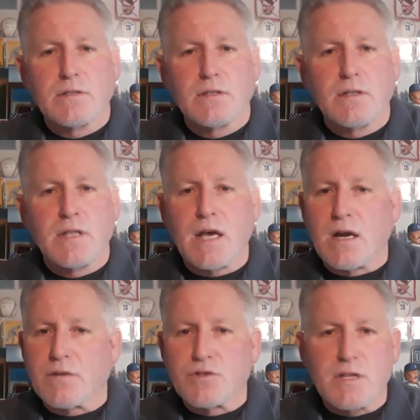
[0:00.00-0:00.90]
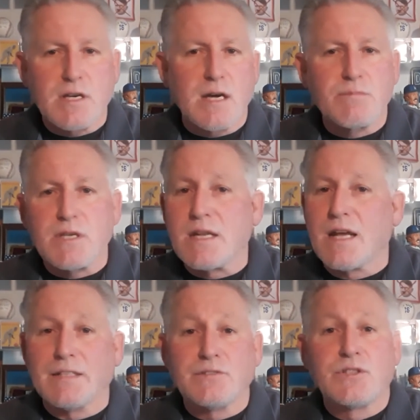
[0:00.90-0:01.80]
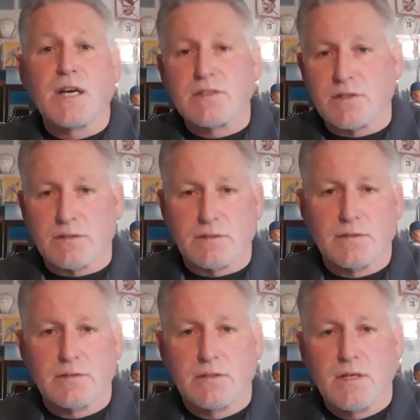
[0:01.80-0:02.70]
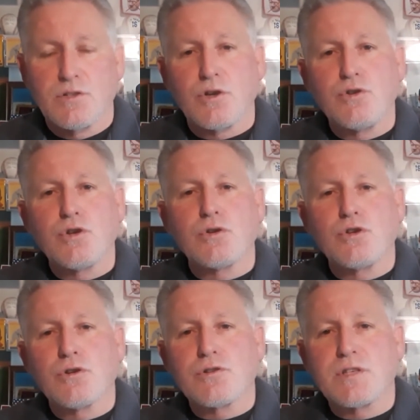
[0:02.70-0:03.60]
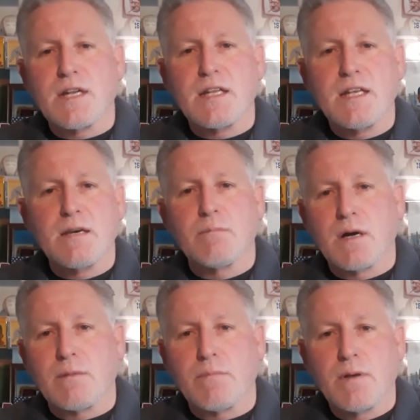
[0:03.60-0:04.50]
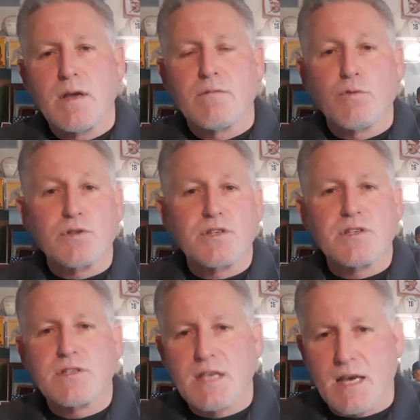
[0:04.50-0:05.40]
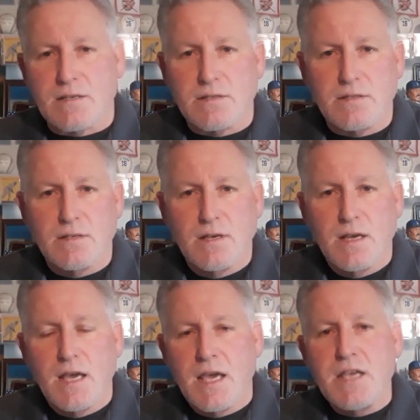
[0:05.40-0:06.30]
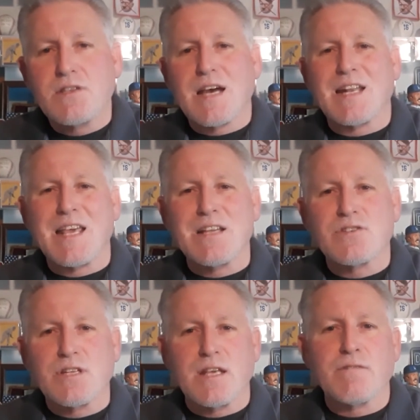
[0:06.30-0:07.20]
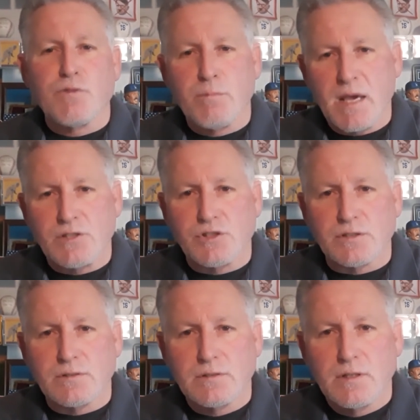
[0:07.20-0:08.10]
That officer that comes in doesn't. So you're setting him up for success. He's got instant information.